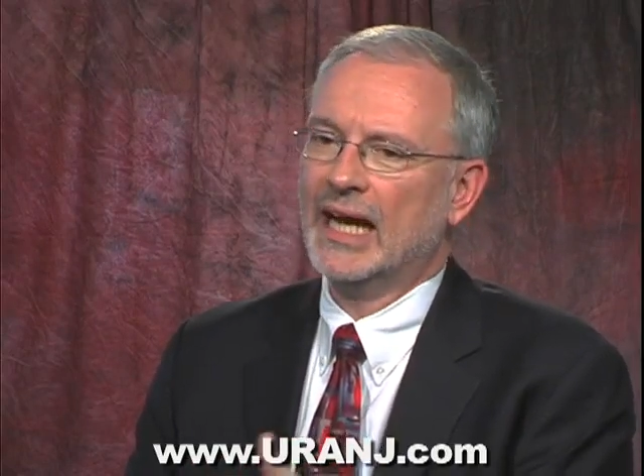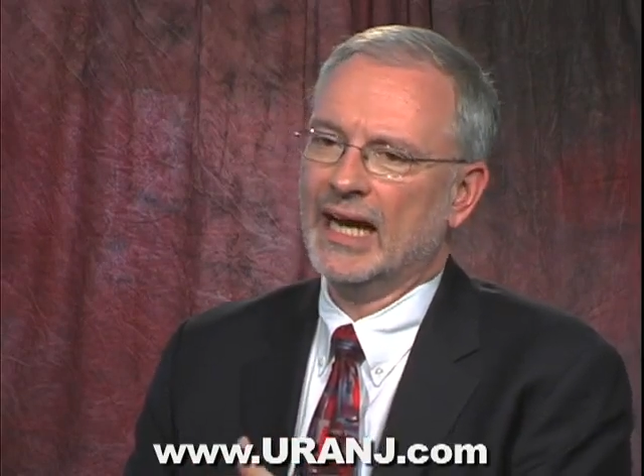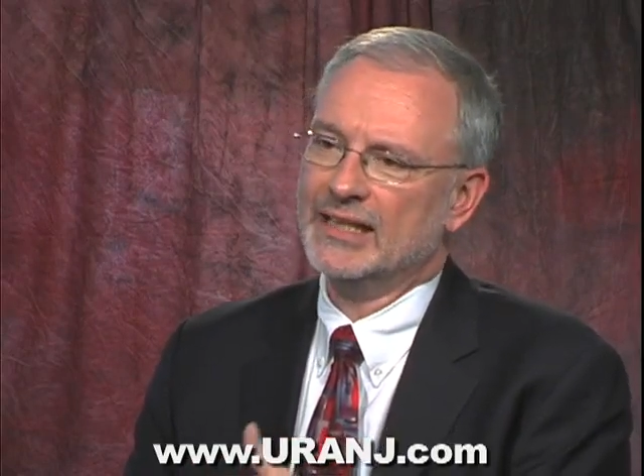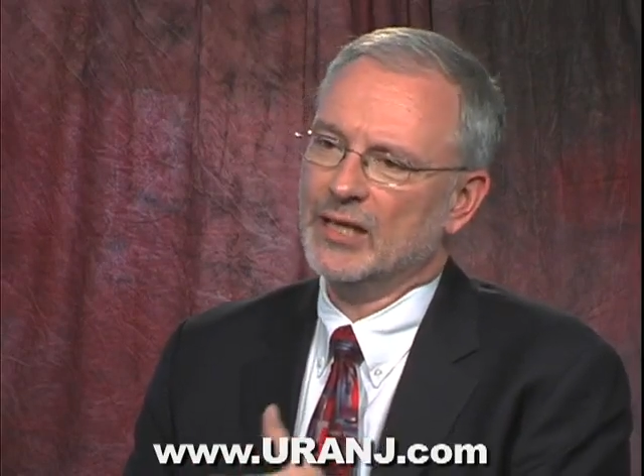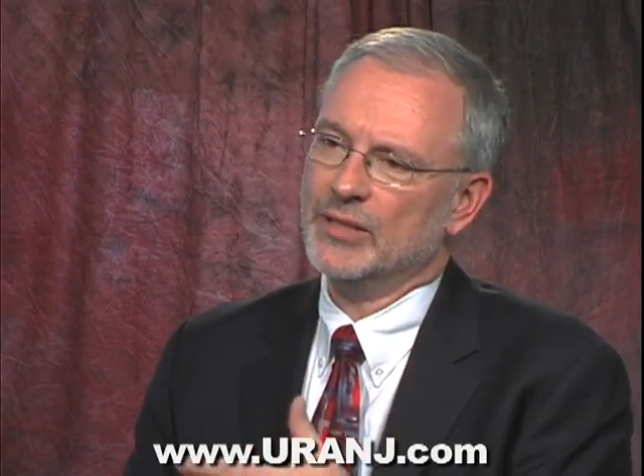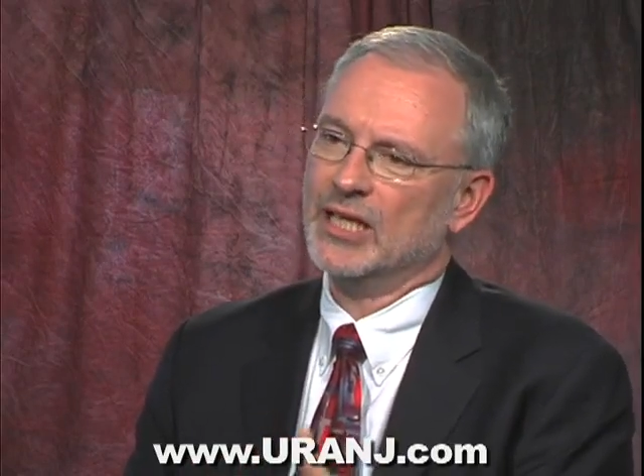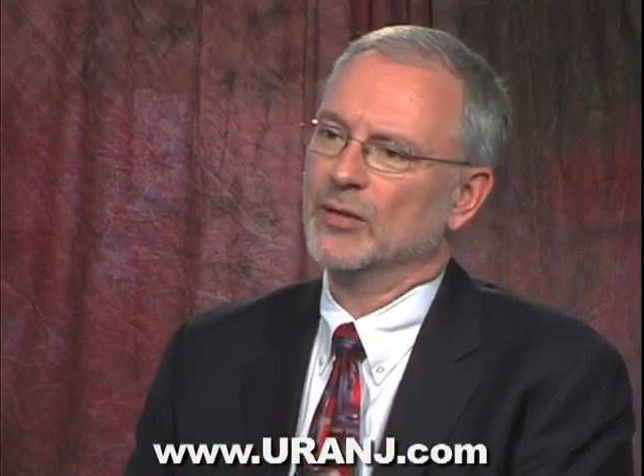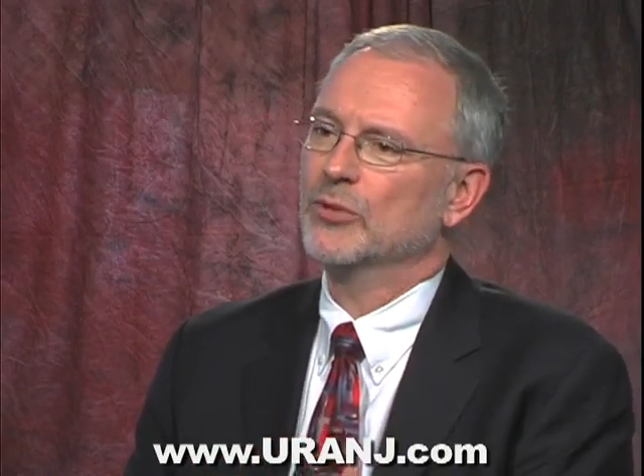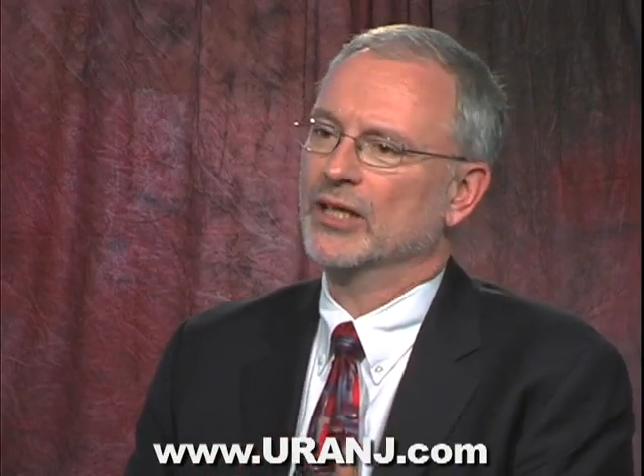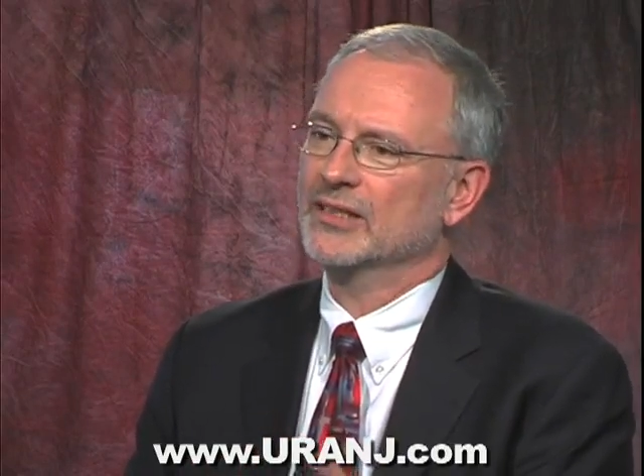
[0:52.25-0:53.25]
and they became
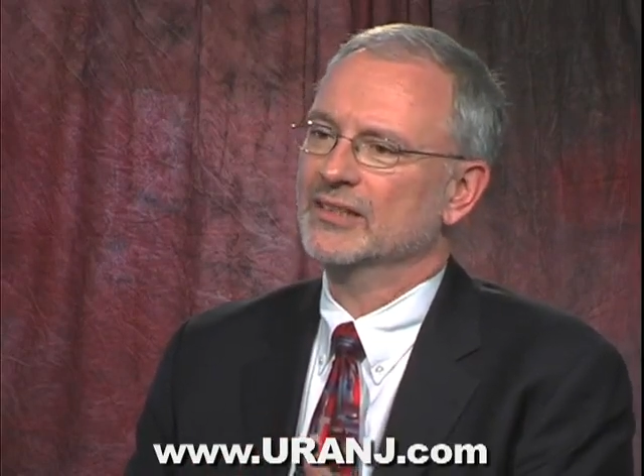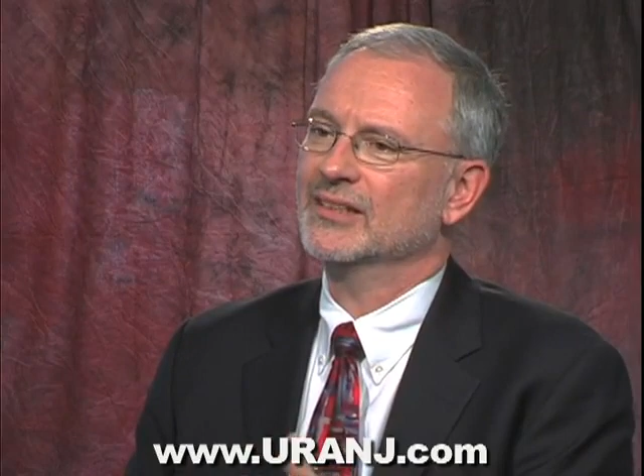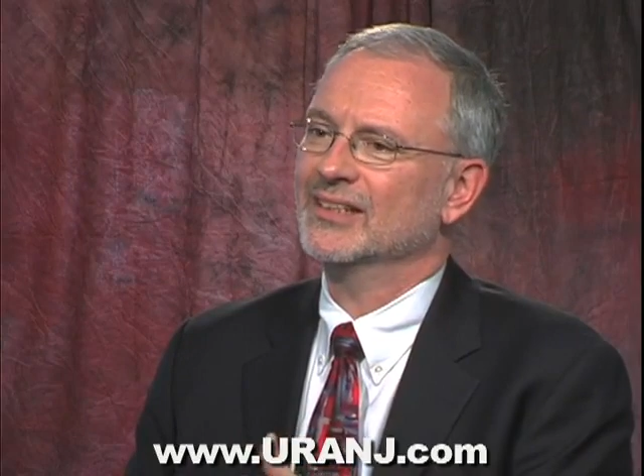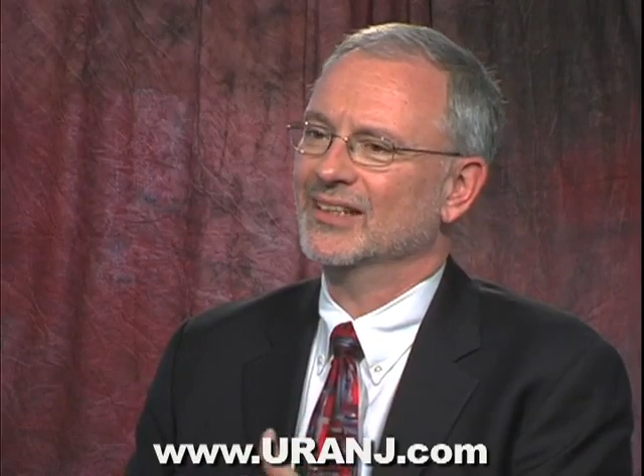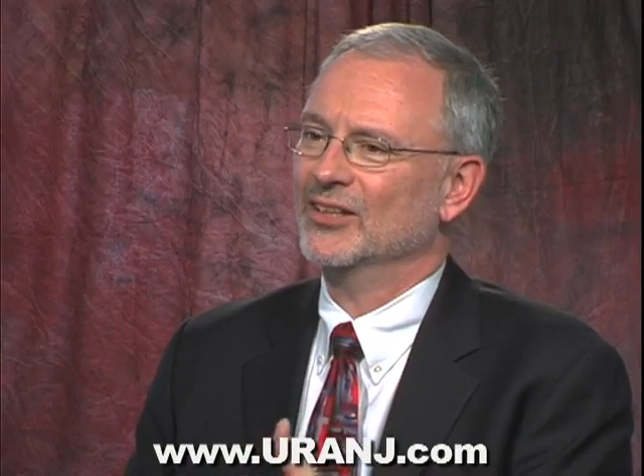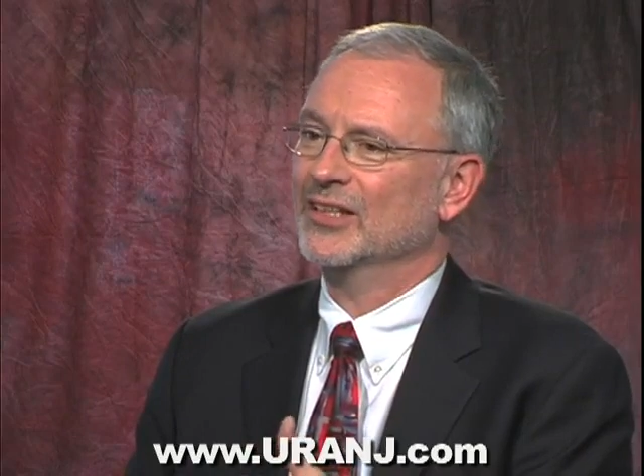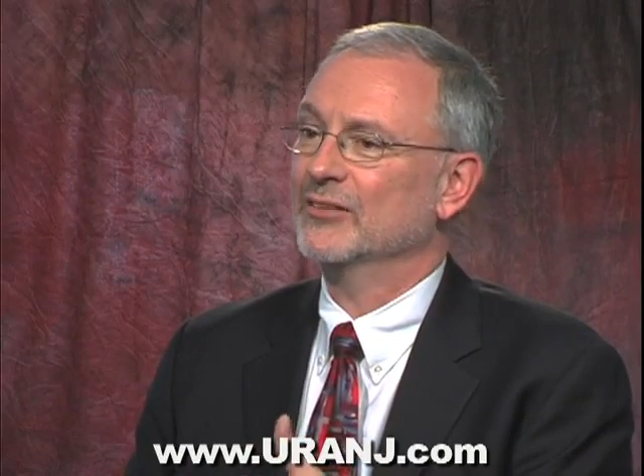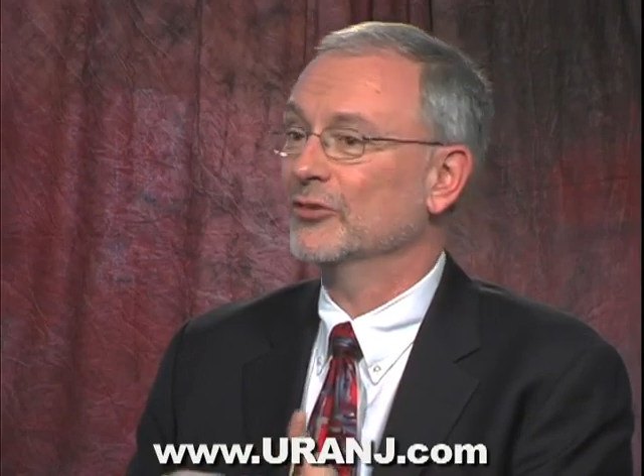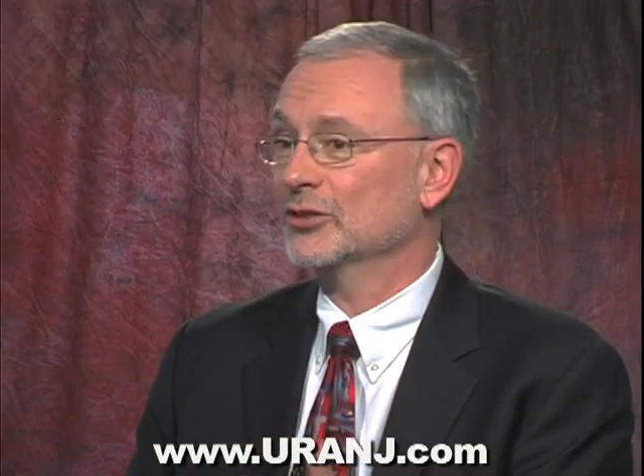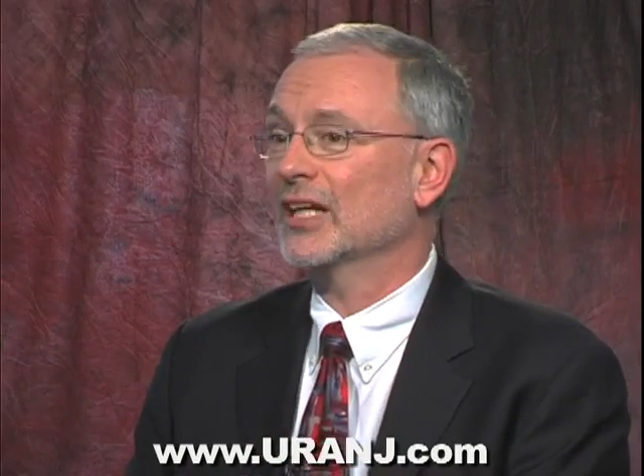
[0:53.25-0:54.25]
pregnant on their
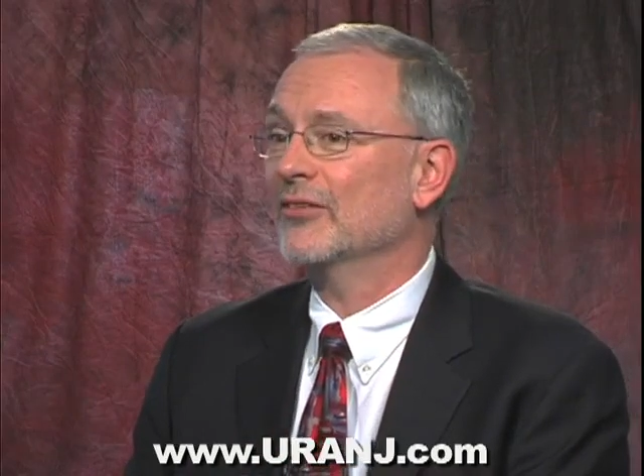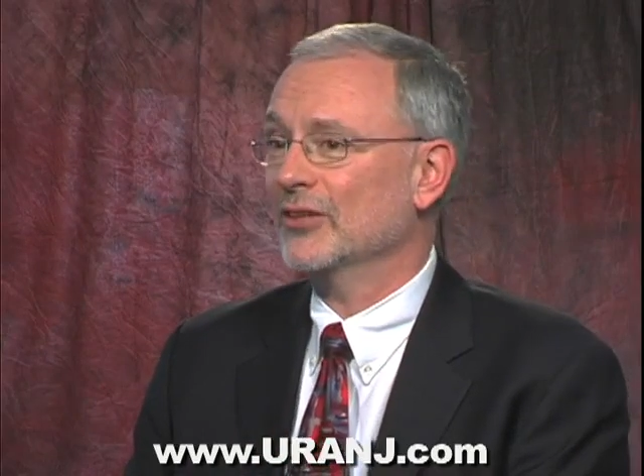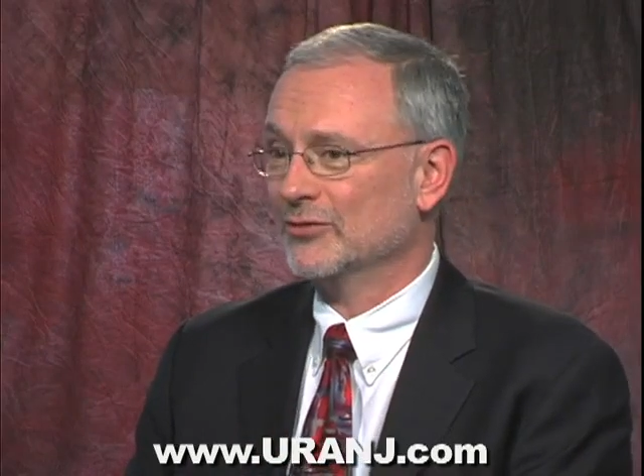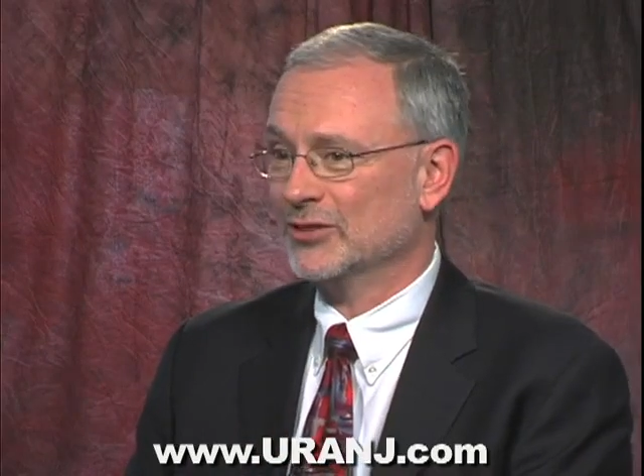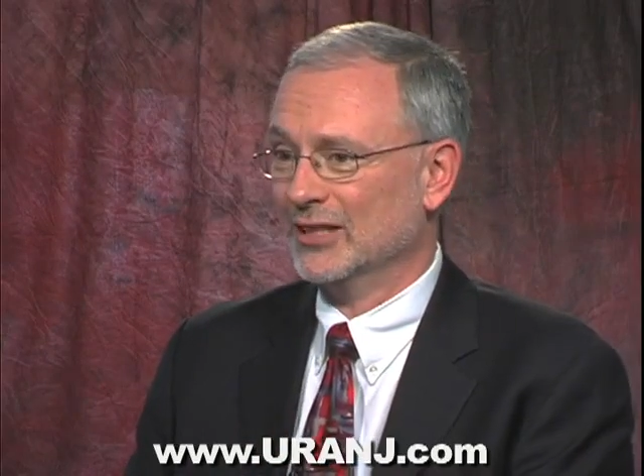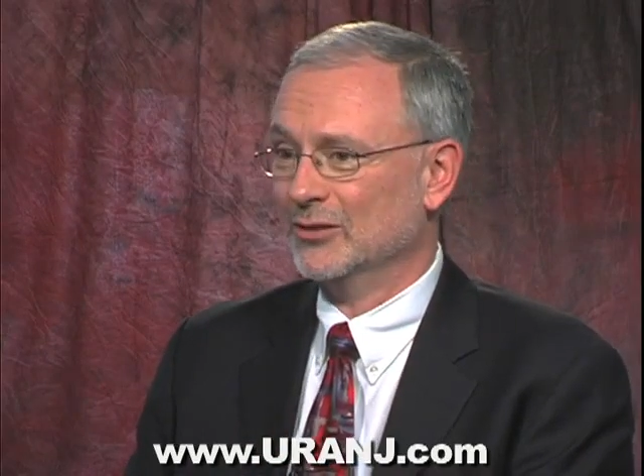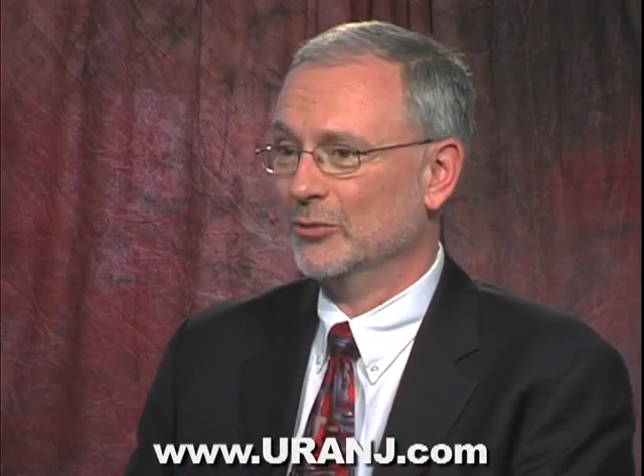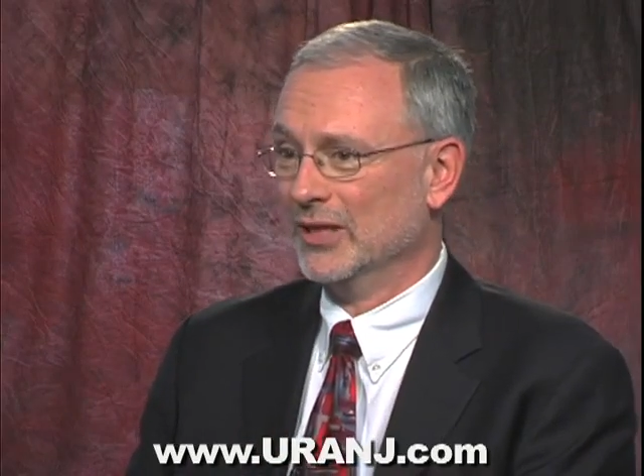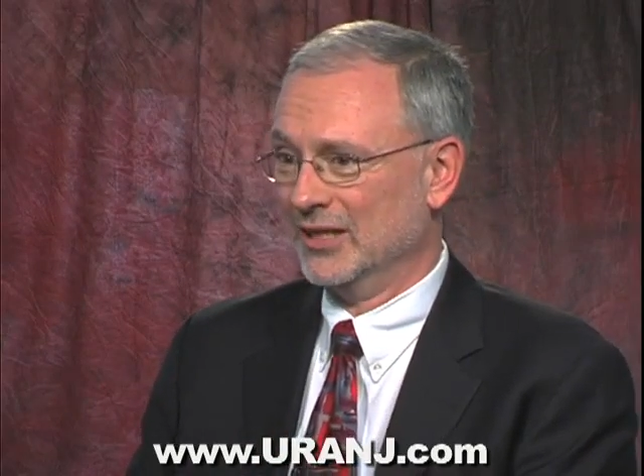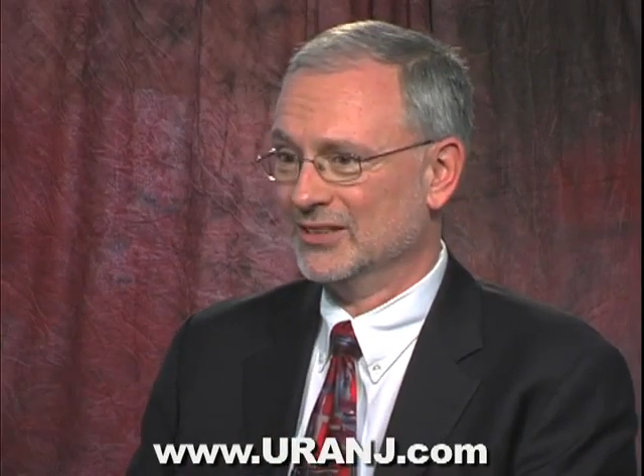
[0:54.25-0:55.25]
first IVF cycle
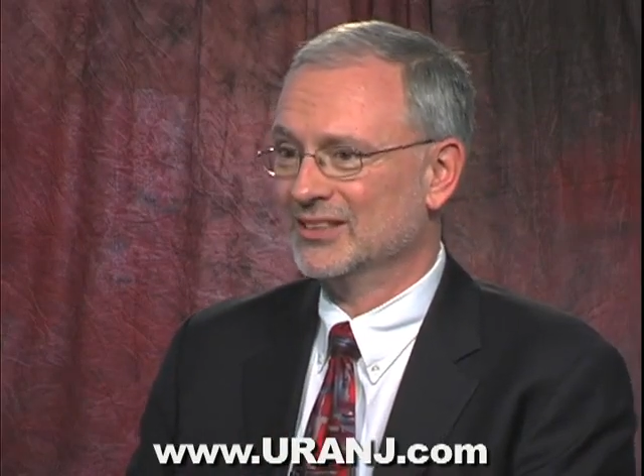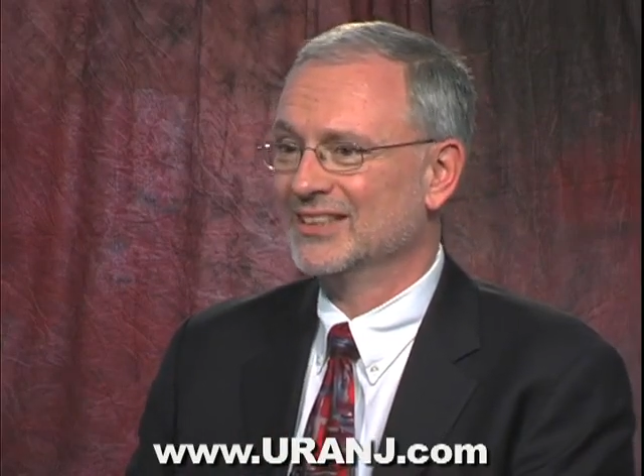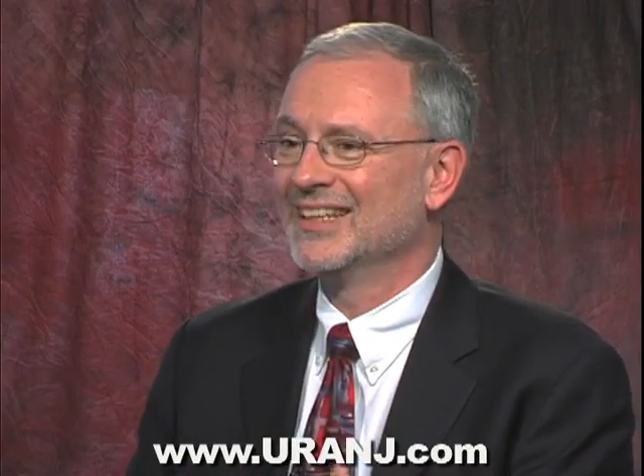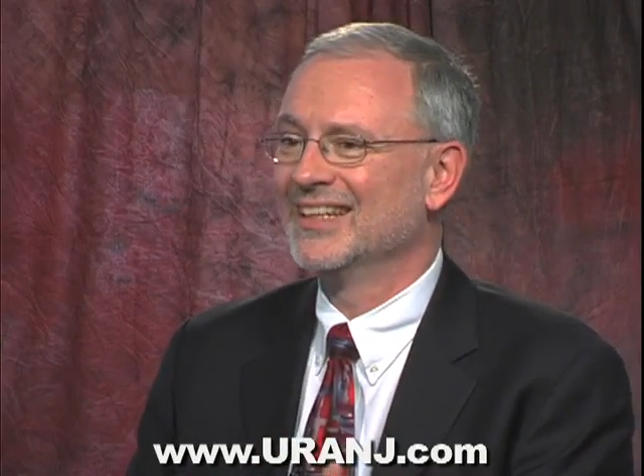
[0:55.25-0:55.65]
with us.